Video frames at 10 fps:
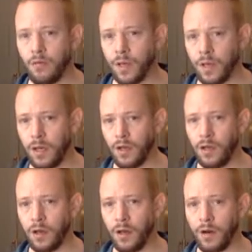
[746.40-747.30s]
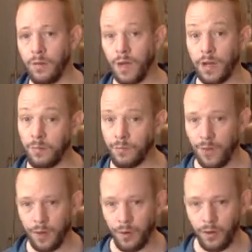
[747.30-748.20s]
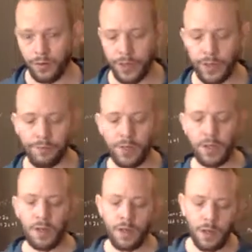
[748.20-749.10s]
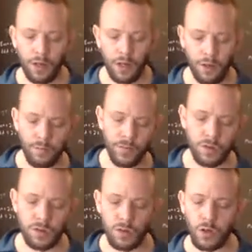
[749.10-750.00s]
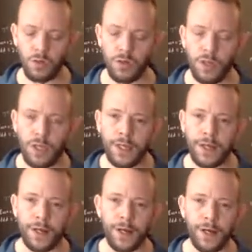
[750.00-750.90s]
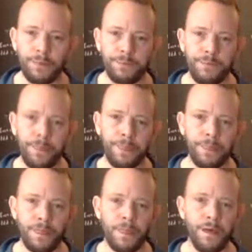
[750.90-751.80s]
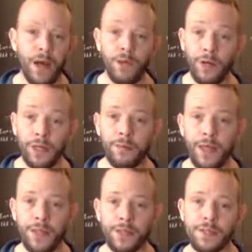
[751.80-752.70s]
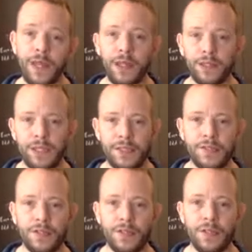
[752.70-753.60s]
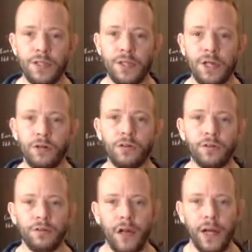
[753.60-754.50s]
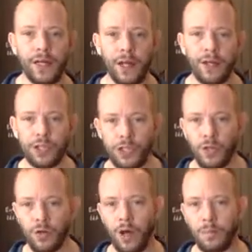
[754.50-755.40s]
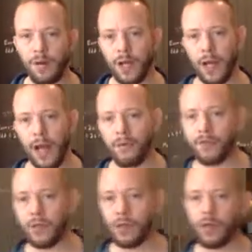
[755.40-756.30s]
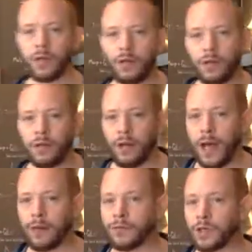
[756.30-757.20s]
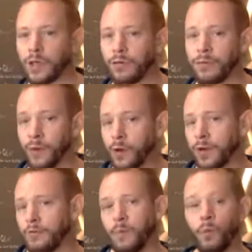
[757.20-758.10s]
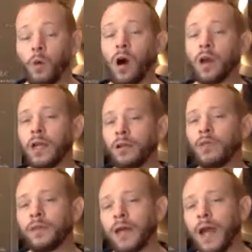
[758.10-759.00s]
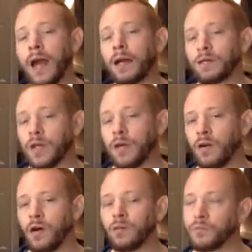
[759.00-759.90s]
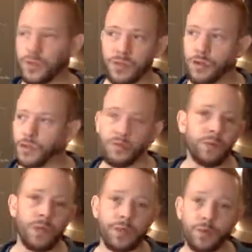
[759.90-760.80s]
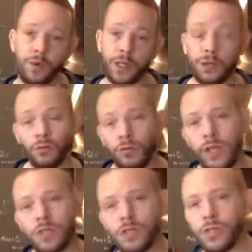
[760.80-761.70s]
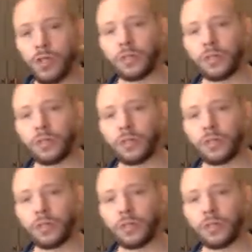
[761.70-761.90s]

hitting any part of your leg. So I recommend at least, I kind of choke up on it after I've thrown it, if I'm walking with the axe at all. This goes for me throwing at the range,